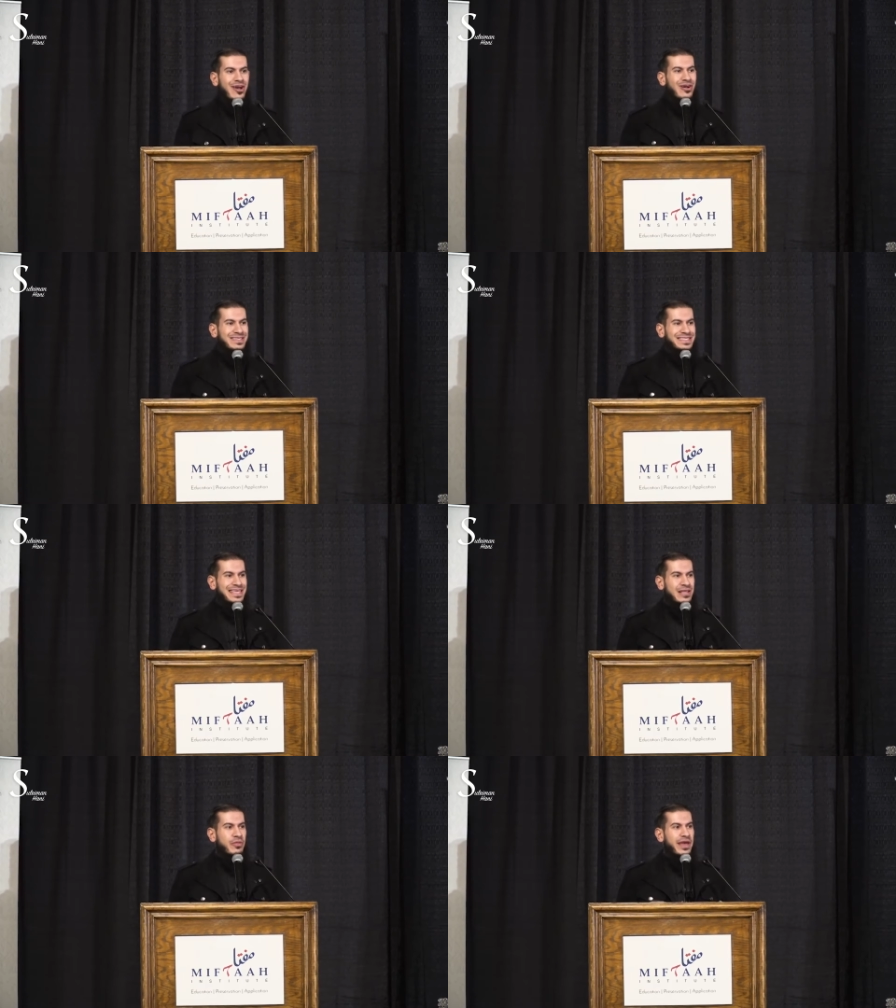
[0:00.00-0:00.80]

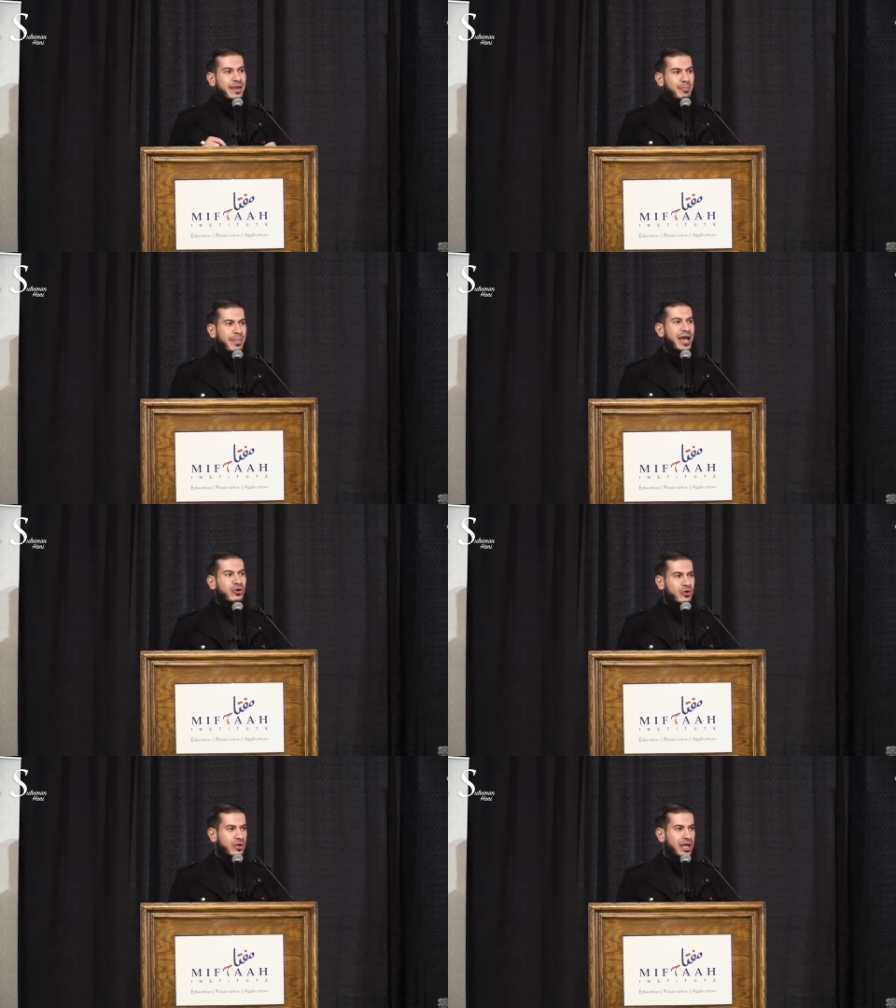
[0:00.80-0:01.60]
until that
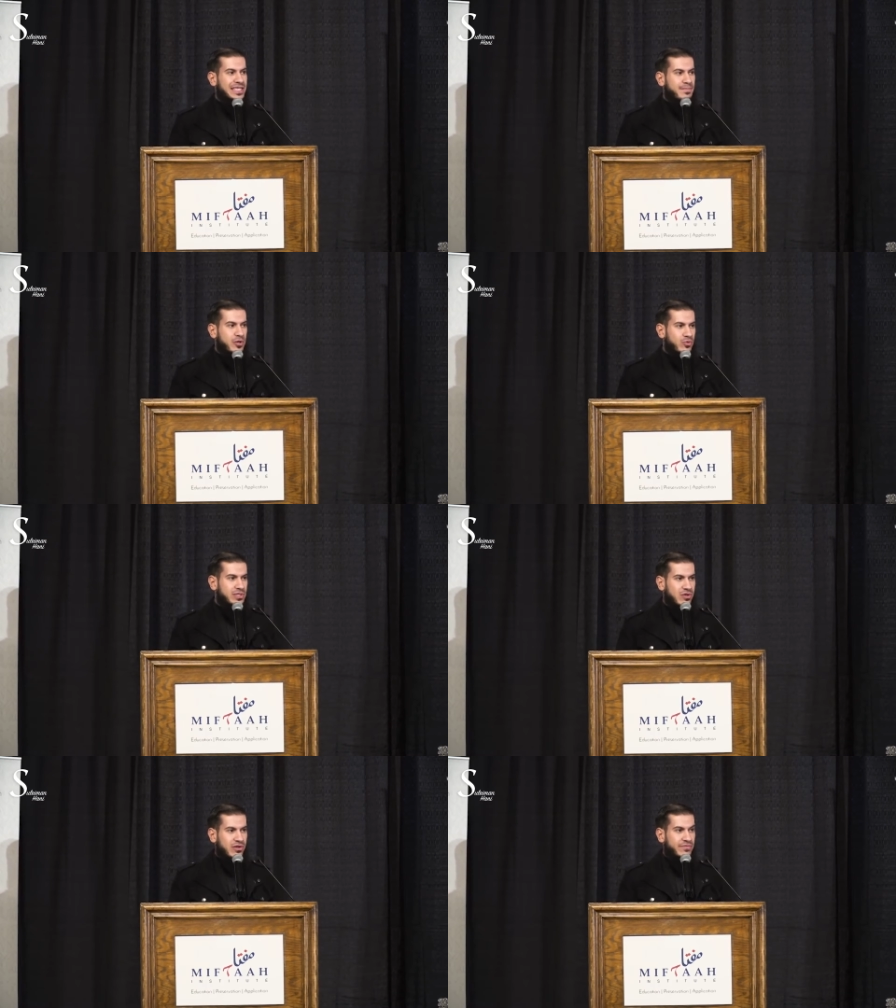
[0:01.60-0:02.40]
matter has been
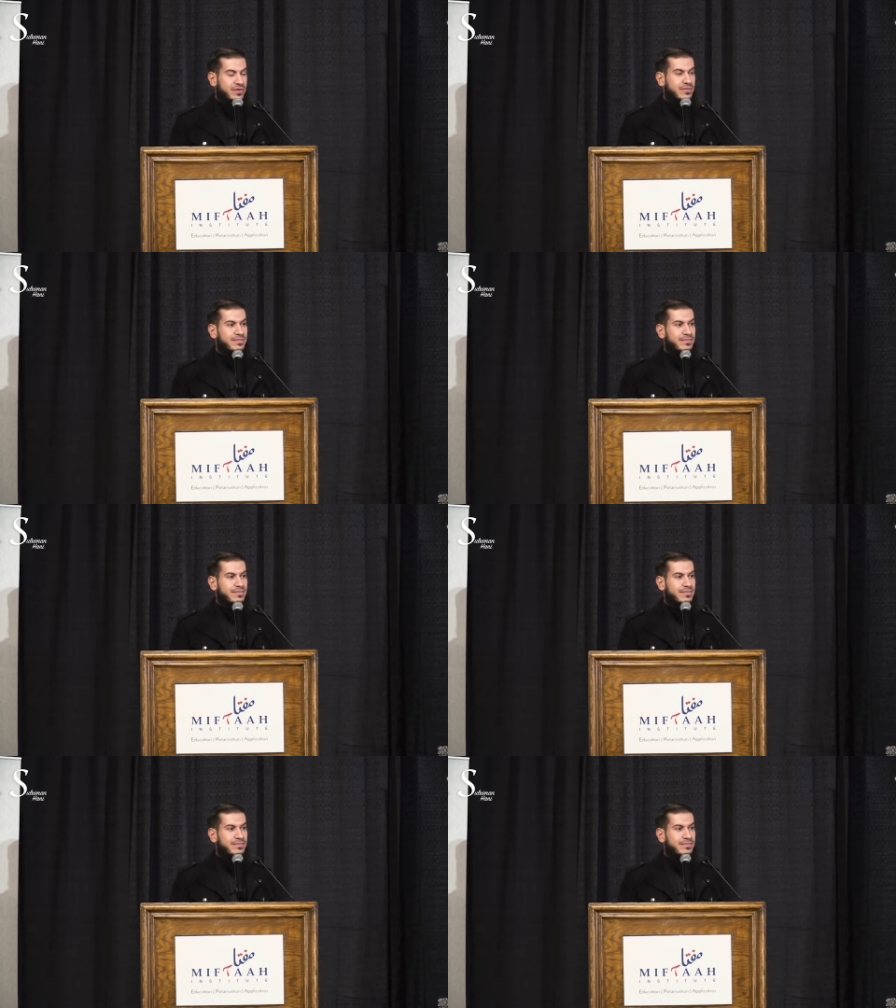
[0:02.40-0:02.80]
resolved.